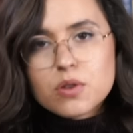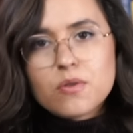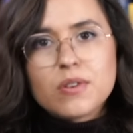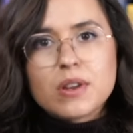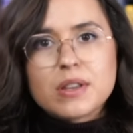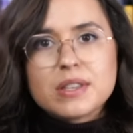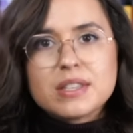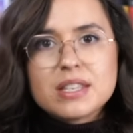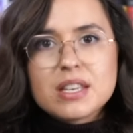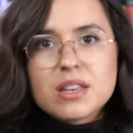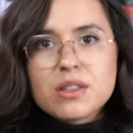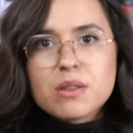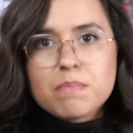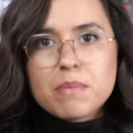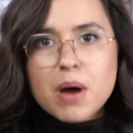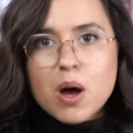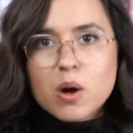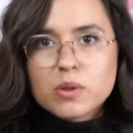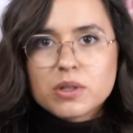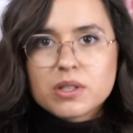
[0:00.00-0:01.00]
You can see the
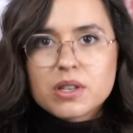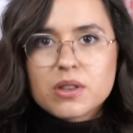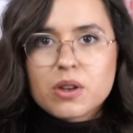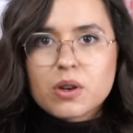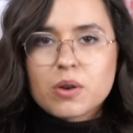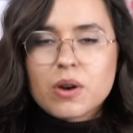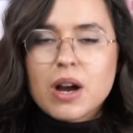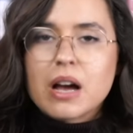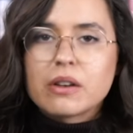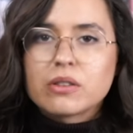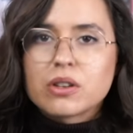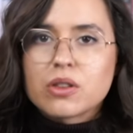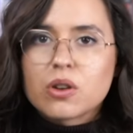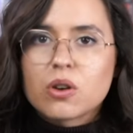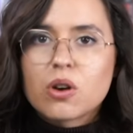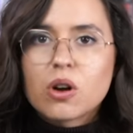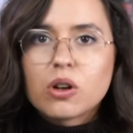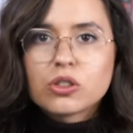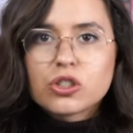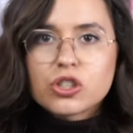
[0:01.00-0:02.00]
post in the ground and
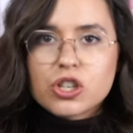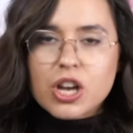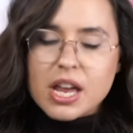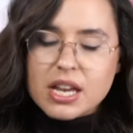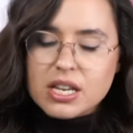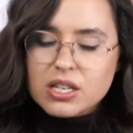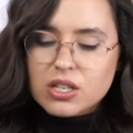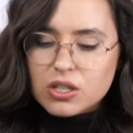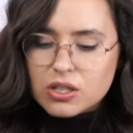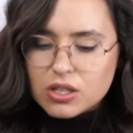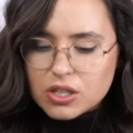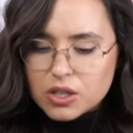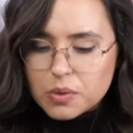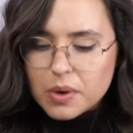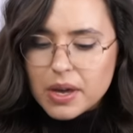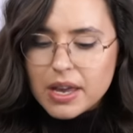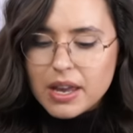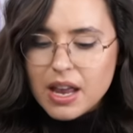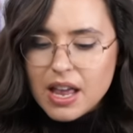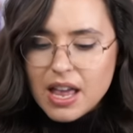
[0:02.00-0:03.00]
they're all chained to
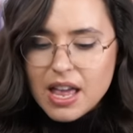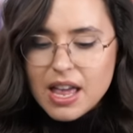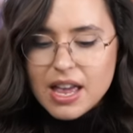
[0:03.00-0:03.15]
it.